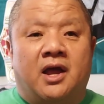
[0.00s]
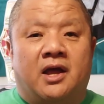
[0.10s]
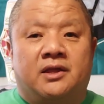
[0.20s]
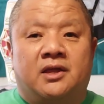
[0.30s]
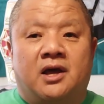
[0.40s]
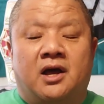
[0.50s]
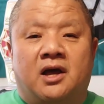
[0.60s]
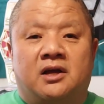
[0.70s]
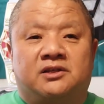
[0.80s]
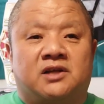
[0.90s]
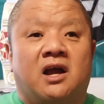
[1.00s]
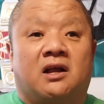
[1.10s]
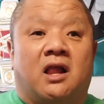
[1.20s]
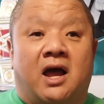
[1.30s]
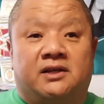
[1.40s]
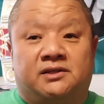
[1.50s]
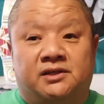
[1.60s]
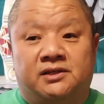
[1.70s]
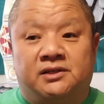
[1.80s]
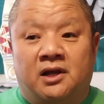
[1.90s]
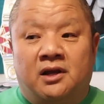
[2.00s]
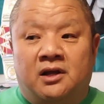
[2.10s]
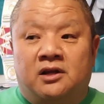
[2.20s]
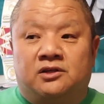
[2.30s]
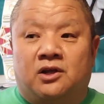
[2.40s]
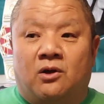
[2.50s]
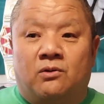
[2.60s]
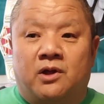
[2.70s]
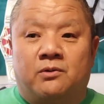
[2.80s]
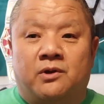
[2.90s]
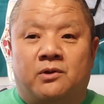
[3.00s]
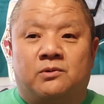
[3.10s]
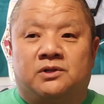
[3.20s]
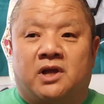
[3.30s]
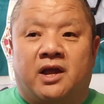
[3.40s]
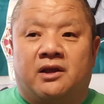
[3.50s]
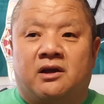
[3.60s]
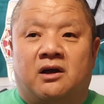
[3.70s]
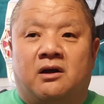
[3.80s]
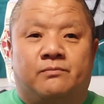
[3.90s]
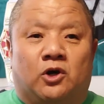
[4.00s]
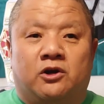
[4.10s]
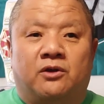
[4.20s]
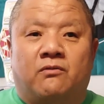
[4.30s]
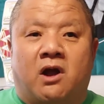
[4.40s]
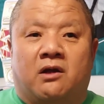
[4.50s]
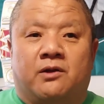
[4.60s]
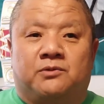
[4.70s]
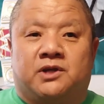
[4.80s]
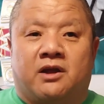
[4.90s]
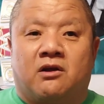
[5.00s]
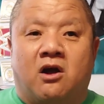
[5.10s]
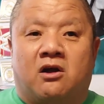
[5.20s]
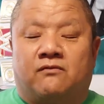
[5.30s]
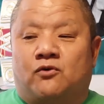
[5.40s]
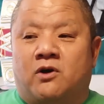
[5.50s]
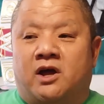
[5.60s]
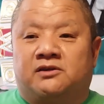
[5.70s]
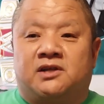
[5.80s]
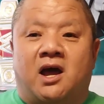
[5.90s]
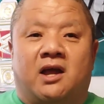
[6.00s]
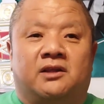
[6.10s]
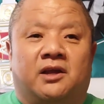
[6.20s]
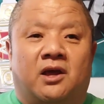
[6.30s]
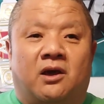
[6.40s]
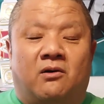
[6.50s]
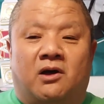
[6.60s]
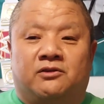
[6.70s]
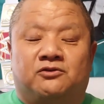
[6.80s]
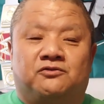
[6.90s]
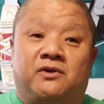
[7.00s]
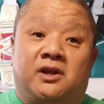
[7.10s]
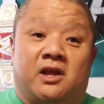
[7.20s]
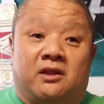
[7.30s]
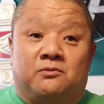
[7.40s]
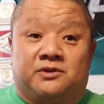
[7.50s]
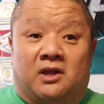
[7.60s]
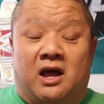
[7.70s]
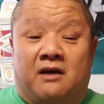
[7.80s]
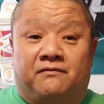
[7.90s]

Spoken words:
and sunglasses. So it was like a Mardi Gras. It was like a carnival outside, on the street, and it was a lot of